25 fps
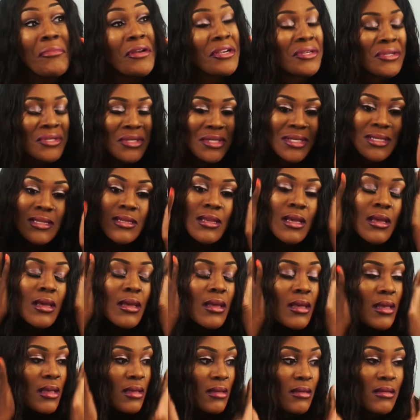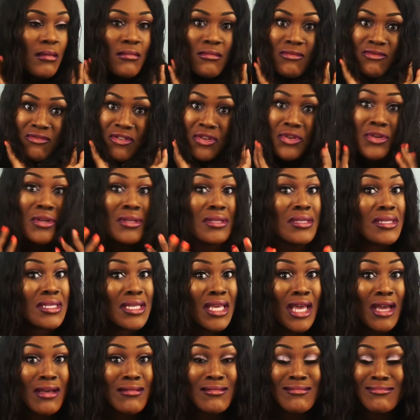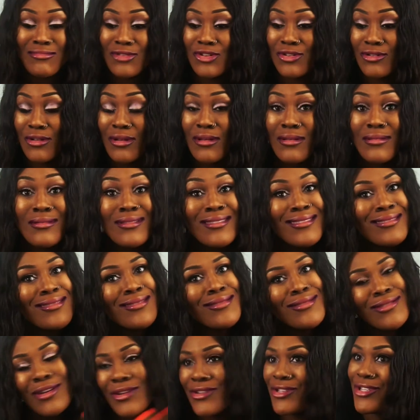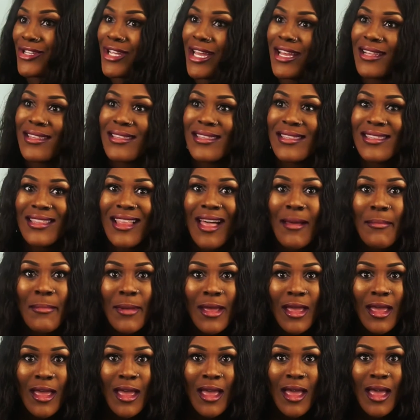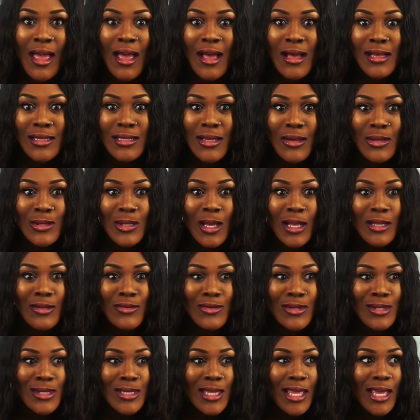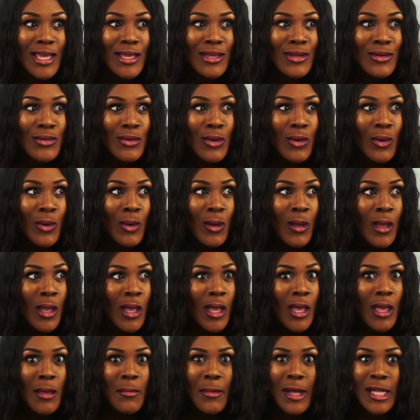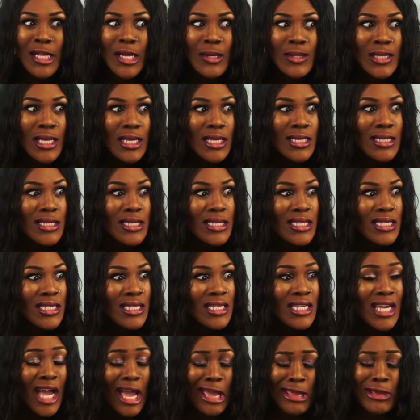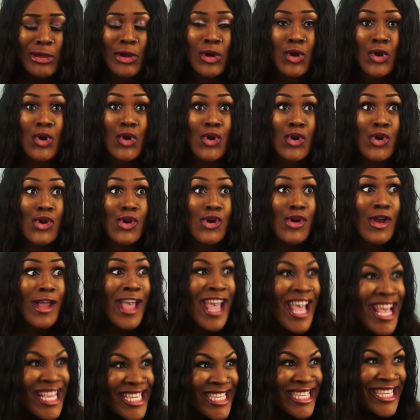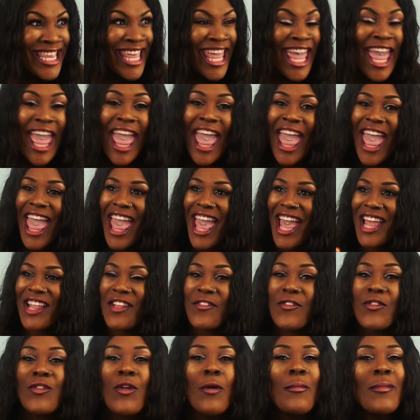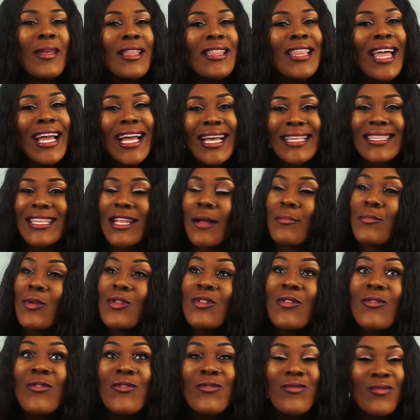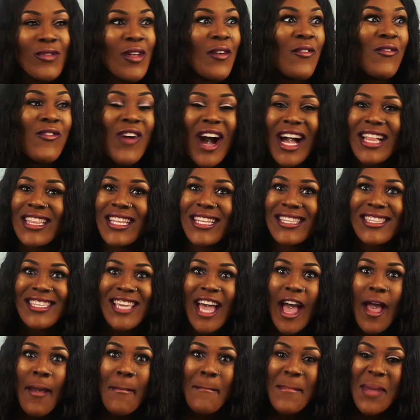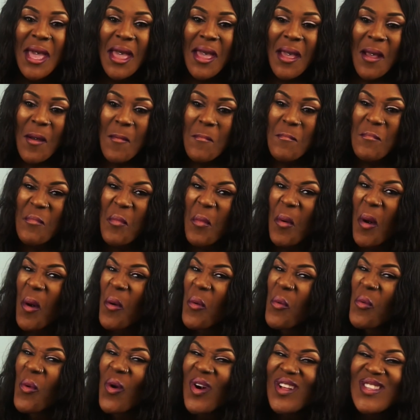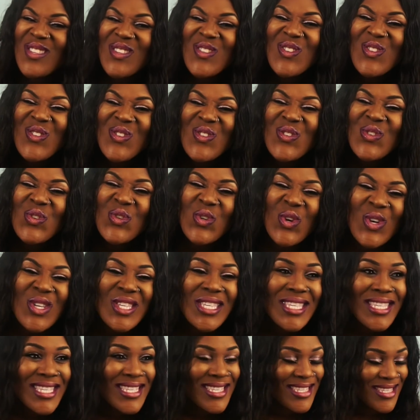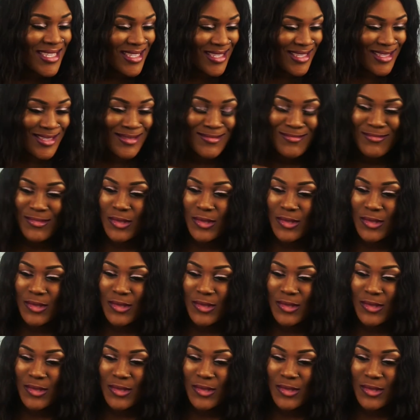precious. You can see her, just touch it and slap it. So I was kind of just like, in my head I was like, is this guy crazy? And if you know me, like I said, I'm not the violent type. But once you just,